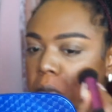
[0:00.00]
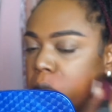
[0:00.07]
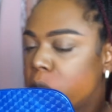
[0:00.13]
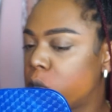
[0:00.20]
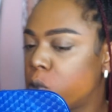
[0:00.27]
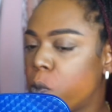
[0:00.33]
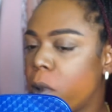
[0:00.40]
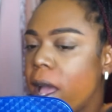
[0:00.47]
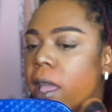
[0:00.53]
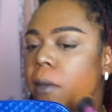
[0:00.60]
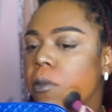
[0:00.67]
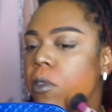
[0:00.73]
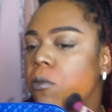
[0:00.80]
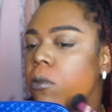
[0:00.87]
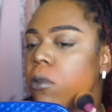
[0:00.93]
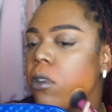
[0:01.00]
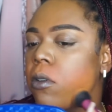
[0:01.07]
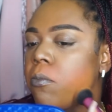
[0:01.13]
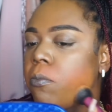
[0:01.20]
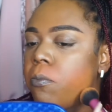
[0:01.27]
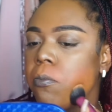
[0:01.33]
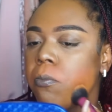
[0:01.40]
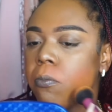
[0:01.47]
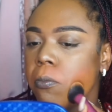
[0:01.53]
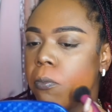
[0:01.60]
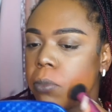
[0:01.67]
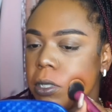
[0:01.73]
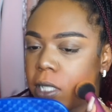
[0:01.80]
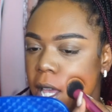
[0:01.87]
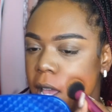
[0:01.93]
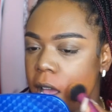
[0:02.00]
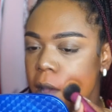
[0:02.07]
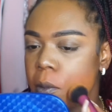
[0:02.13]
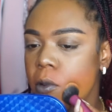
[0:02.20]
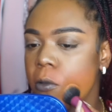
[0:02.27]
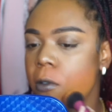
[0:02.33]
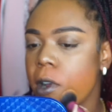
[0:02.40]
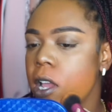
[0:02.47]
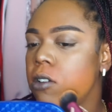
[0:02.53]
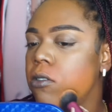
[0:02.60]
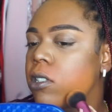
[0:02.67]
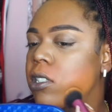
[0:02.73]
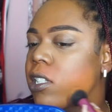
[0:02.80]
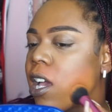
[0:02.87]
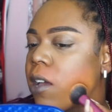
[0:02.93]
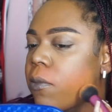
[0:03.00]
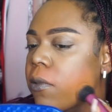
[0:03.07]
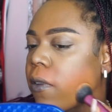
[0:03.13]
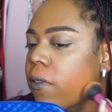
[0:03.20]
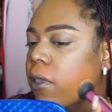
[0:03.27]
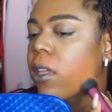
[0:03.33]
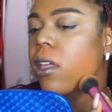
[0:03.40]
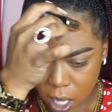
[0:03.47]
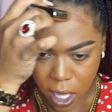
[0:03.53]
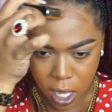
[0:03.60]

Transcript: swipe, you want to tap right on top of it.